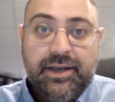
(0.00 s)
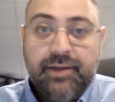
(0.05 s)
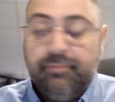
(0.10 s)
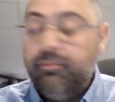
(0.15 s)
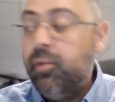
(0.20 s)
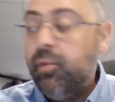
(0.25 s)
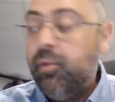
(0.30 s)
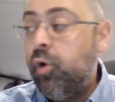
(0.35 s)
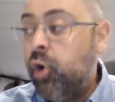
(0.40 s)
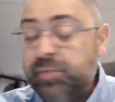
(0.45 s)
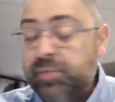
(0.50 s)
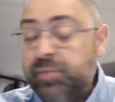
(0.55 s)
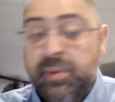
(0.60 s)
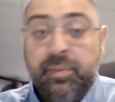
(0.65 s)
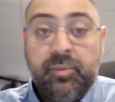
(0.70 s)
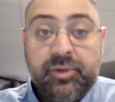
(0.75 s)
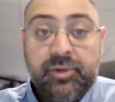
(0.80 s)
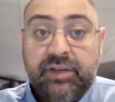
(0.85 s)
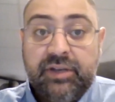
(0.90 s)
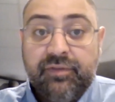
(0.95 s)
Most
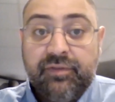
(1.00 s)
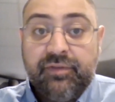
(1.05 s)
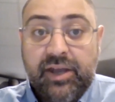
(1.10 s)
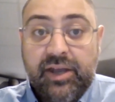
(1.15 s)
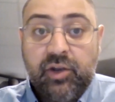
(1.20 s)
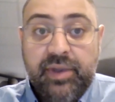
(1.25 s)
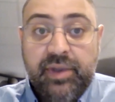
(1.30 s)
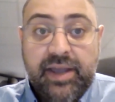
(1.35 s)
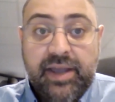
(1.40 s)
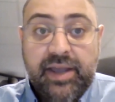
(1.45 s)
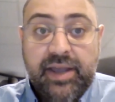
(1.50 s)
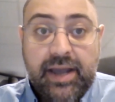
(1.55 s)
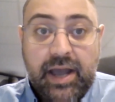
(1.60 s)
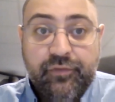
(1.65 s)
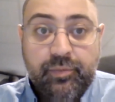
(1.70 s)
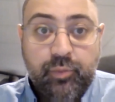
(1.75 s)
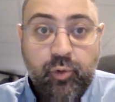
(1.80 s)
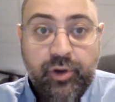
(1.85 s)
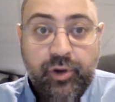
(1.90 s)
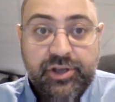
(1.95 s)
people believe that'll be a
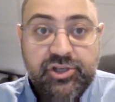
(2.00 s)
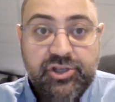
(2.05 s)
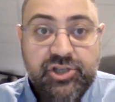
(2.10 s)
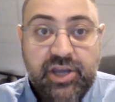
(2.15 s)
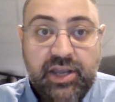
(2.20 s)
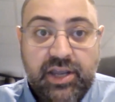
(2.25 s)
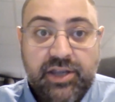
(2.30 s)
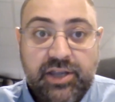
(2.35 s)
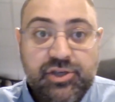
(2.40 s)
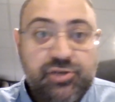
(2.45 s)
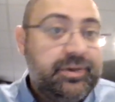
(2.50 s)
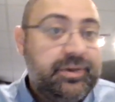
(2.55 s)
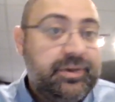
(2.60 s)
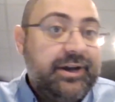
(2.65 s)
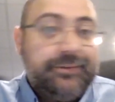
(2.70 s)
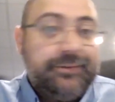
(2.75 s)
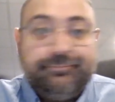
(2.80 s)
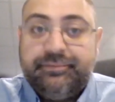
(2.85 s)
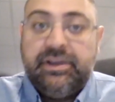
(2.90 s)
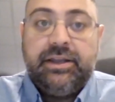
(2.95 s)
0.5 point change,
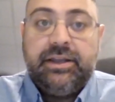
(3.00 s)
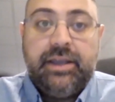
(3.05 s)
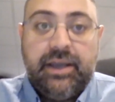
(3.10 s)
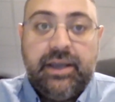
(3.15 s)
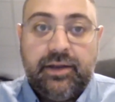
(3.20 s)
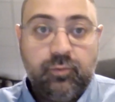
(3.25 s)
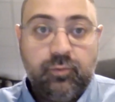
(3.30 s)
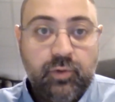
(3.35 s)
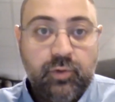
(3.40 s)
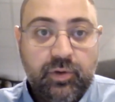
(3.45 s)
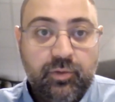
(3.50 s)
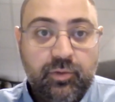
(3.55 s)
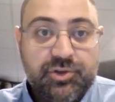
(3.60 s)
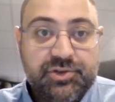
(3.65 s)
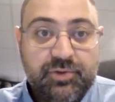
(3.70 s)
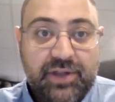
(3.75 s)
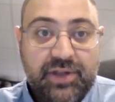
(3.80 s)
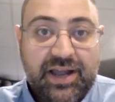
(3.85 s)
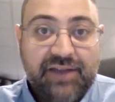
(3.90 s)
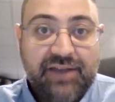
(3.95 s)
but again, we'll
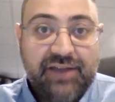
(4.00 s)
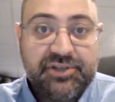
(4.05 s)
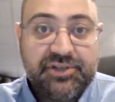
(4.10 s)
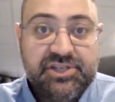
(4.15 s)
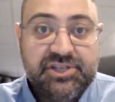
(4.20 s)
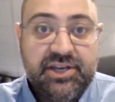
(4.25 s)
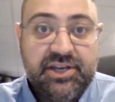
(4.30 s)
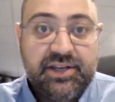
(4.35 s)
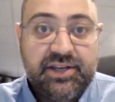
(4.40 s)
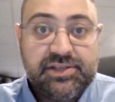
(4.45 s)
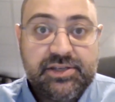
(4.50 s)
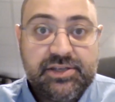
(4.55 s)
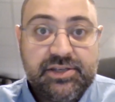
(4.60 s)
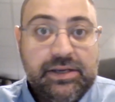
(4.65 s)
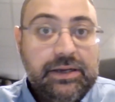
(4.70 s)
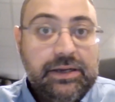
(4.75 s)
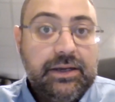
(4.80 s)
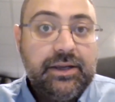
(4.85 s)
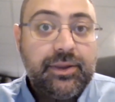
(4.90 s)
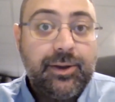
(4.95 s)
have to see, because
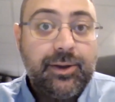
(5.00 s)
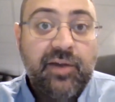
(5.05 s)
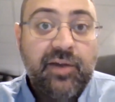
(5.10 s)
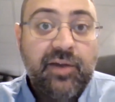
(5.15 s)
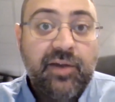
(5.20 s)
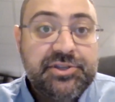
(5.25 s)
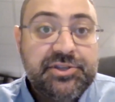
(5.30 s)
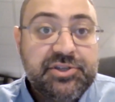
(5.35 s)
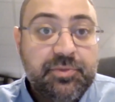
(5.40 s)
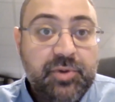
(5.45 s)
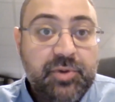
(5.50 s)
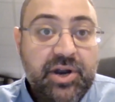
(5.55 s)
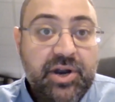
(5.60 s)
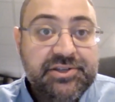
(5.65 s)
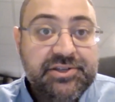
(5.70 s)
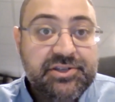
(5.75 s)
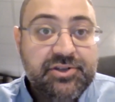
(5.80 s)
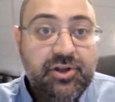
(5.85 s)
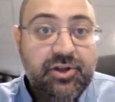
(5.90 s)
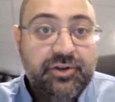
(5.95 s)
there have been
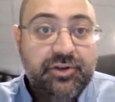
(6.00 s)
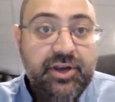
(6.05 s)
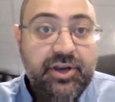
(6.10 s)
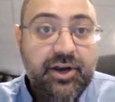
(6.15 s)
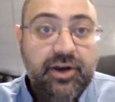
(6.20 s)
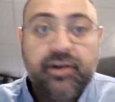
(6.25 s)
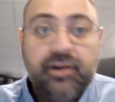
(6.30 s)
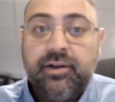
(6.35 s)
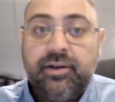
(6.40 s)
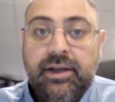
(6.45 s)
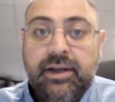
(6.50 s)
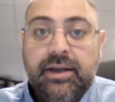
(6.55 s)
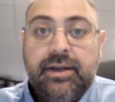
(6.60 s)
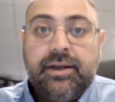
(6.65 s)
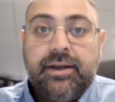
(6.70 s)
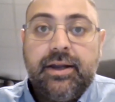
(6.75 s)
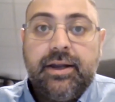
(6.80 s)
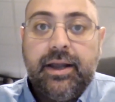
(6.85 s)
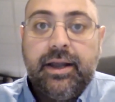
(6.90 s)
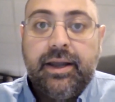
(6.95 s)
surprises all year.
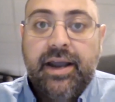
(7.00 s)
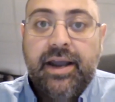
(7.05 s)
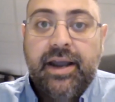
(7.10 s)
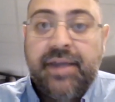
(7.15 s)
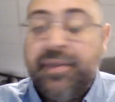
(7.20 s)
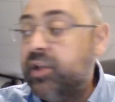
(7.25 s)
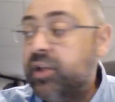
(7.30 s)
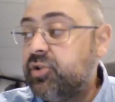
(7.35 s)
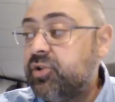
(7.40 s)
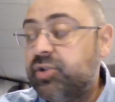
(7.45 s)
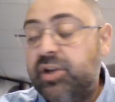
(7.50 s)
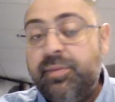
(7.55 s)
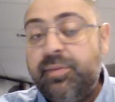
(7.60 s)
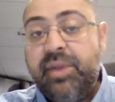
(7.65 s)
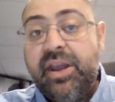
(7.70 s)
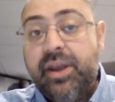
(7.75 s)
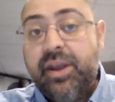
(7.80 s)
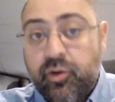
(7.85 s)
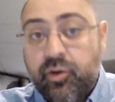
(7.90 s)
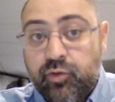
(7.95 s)
And then there's going to be
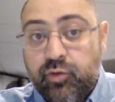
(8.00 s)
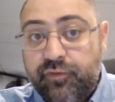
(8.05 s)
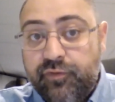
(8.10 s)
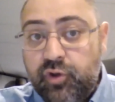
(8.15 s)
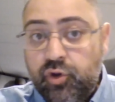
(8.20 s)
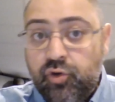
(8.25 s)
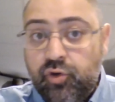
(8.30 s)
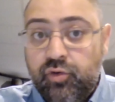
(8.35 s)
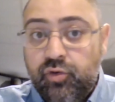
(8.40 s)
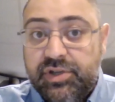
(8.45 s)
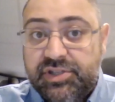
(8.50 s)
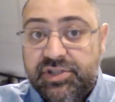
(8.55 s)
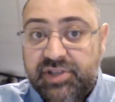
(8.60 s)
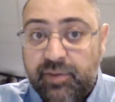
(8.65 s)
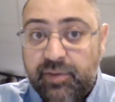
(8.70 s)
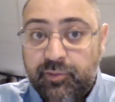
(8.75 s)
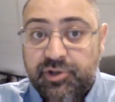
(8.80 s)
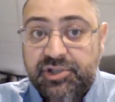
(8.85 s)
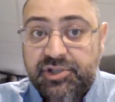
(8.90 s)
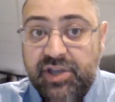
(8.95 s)
another review
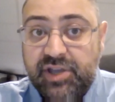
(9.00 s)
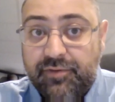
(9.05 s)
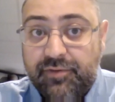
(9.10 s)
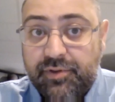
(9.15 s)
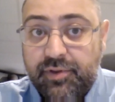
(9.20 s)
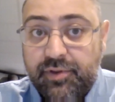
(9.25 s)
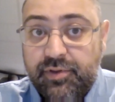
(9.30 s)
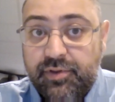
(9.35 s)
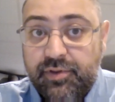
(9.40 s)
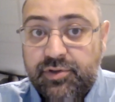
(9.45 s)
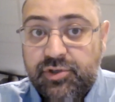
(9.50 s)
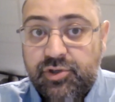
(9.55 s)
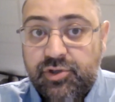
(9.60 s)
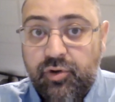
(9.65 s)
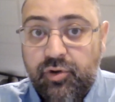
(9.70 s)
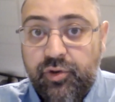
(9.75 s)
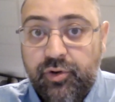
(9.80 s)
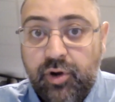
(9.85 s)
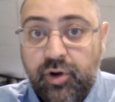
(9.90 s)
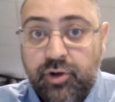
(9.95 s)
December 7th.
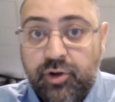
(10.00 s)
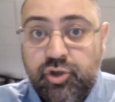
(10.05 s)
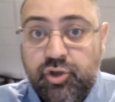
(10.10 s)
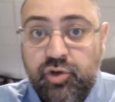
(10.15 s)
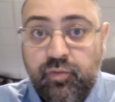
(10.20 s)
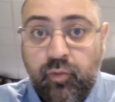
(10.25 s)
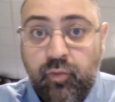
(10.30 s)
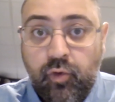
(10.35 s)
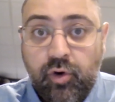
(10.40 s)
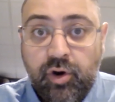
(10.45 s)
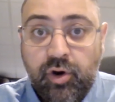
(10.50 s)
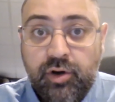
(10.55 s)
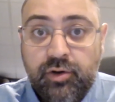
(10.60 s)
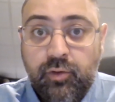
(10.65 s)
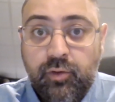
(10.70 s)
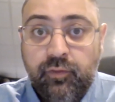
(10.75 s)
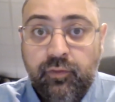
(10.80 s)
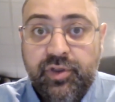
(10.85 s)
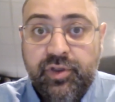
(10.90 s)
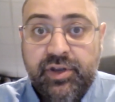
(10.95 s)
So there are 2 more
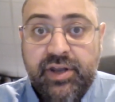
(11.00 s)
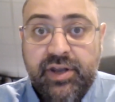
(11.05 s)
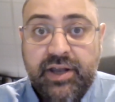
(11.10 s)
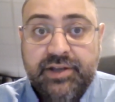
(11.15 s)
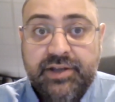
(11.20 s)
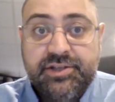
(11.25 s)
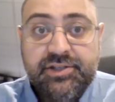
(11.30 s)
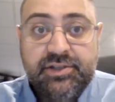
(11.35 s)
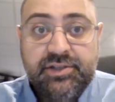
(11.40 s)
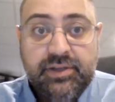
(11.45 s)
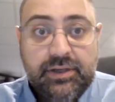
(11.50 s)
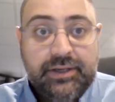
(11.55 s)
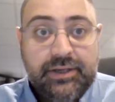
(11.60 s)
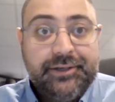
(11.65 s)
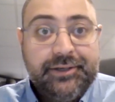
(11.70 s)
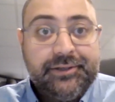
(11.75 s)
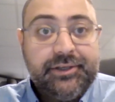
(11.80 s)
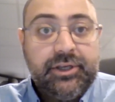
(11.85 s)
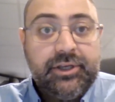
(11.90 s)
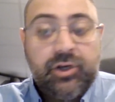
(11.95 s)
over the next,
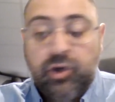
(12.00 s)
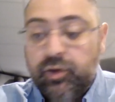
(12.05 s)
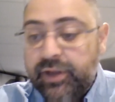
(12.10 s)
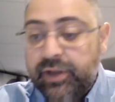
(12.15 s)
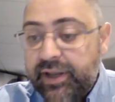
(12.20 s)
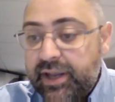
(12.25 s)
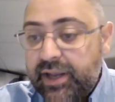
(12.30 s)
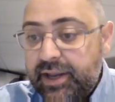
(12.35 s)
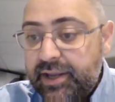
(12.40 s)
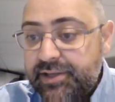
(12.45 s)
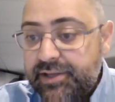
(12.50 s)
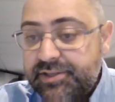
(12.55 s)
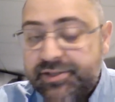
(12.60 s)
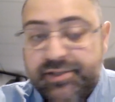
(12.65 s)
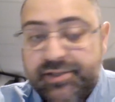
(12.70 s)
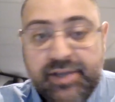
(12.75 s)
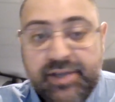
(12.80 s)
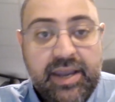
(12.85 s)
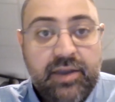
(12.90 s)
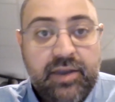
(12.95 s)
I
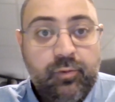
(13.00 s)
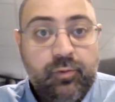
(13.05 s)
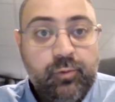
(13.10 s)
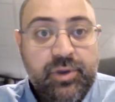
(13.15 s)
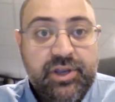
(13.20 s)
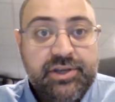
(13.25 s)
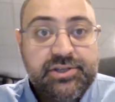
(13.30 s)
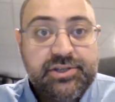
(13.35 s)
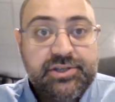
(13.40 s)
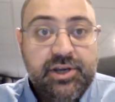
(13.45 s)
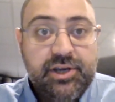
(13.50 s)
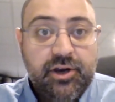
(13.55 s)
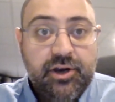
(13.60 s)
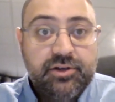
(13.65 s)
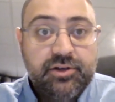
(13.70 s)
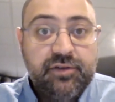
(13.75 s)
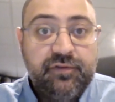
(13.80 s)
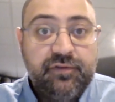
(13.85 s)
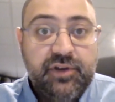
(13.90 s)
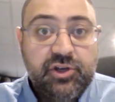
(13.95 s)
guess 8 weeks here
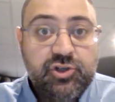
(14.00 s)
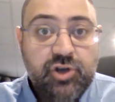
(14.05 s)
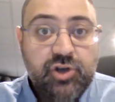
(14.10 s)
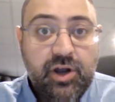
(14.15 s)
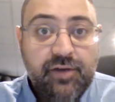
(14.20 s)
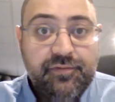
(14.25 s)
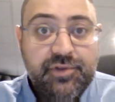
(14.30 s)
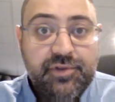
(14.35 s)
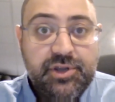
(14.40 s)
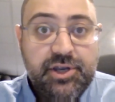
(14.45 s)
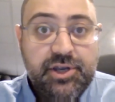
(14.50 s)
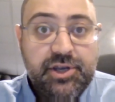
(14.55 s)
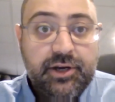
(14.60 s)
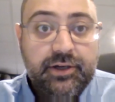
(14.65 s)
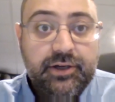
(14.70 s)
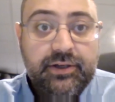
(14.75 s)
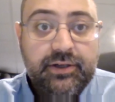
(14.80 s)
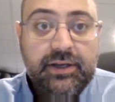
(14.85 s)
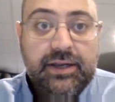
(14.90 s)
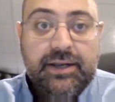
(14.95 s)
to finish off the
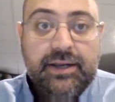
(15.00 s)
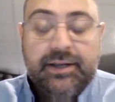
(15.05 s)
year.